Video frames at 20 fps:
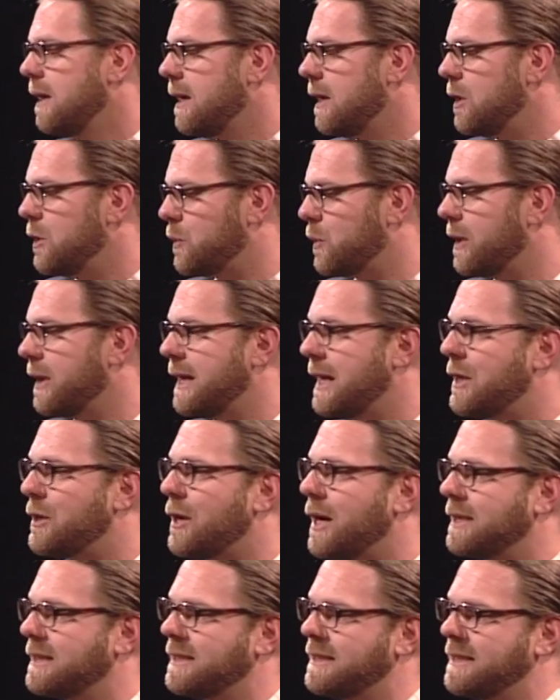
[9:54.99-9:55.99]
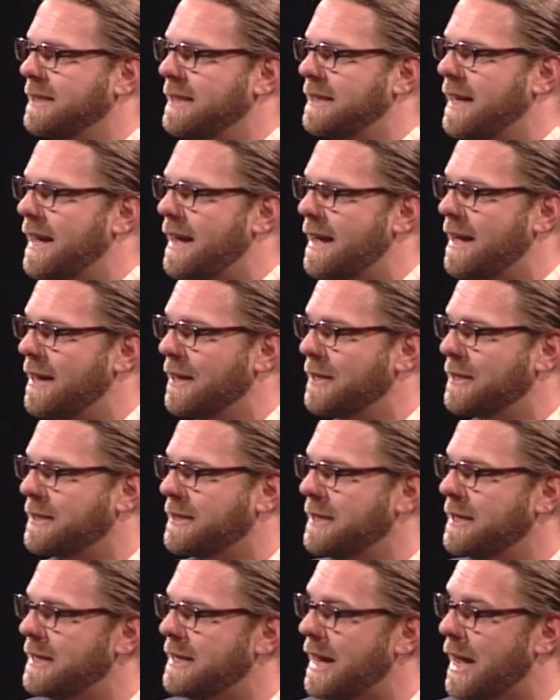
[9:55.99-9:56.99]
it's really interesting to see that
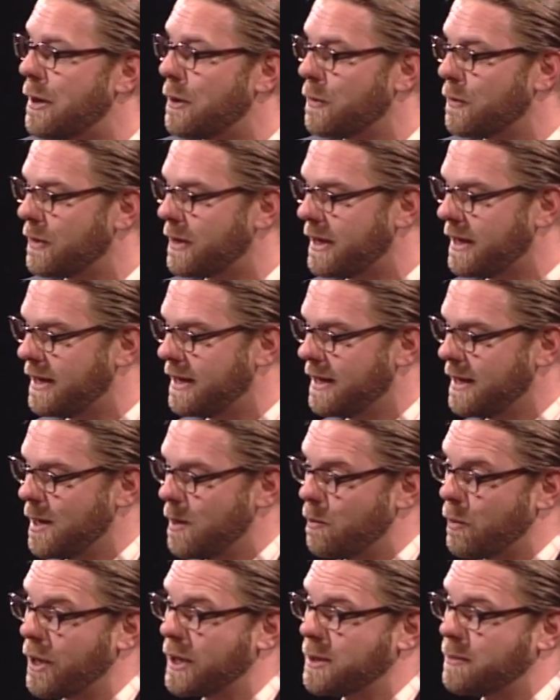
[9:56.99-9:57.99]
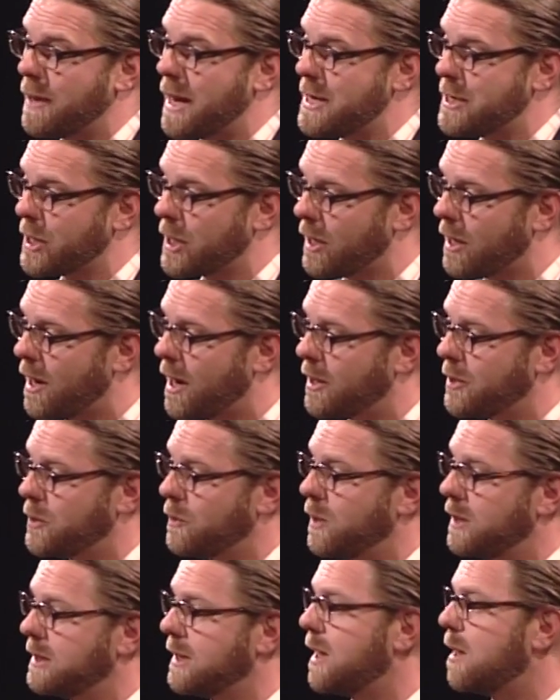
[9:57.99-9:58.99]
LSD not only brings magic and awe
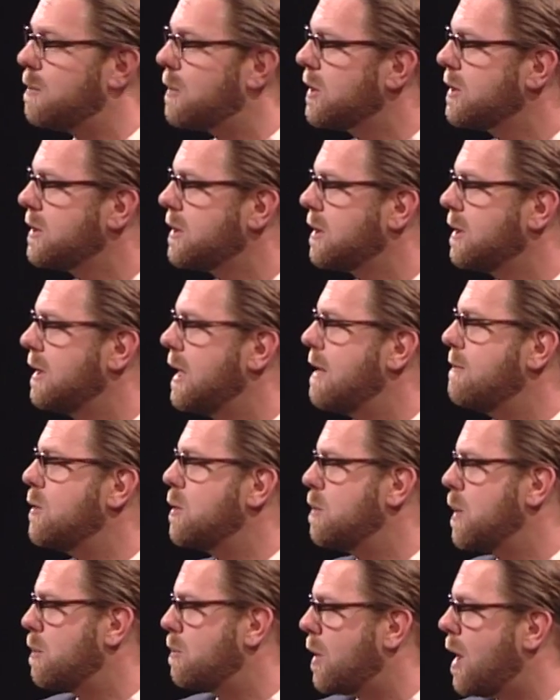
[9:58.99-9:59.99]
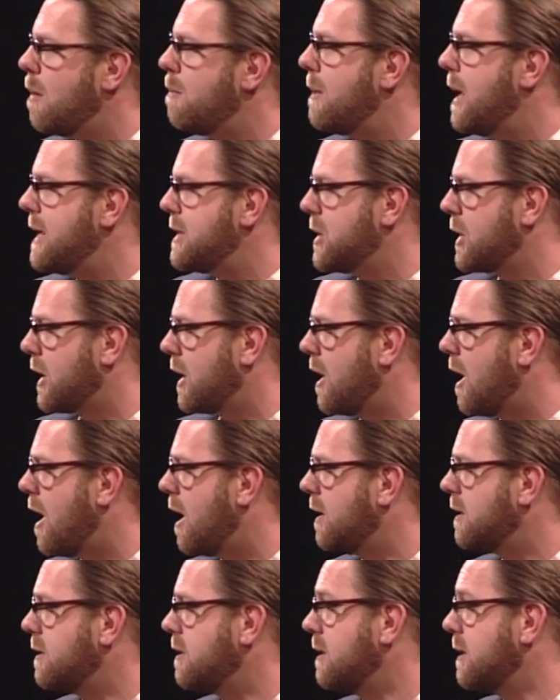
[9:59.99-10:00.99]
to us on a personal level, but brought magic and awe
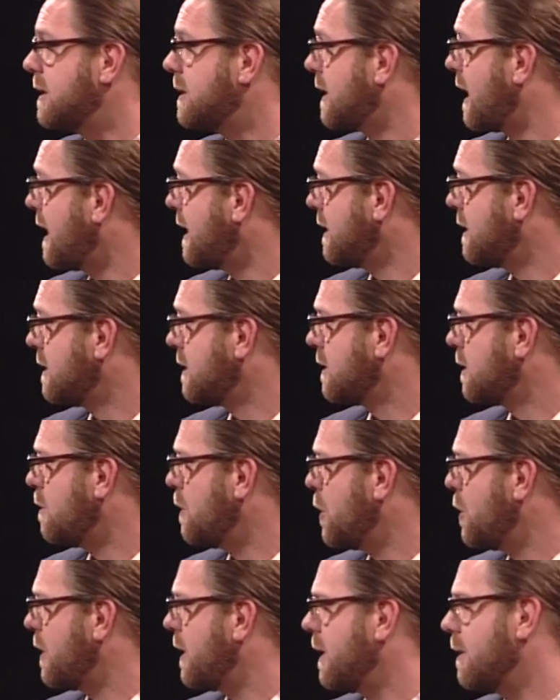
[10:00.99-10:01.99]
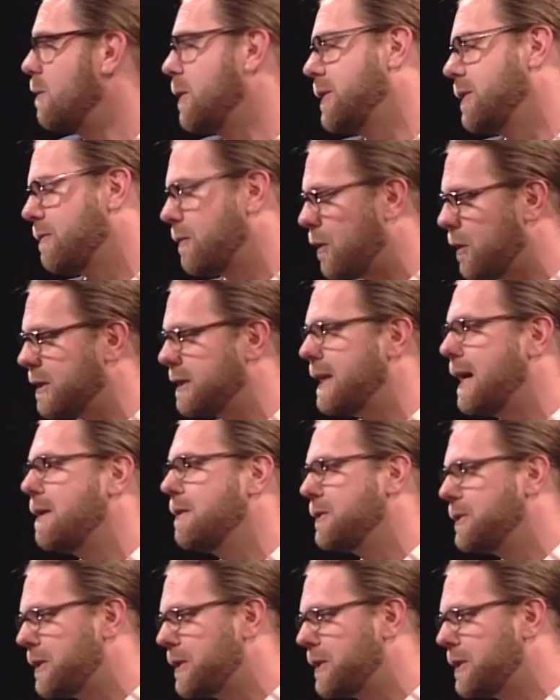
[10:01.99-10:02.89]
into the science community, which of course now has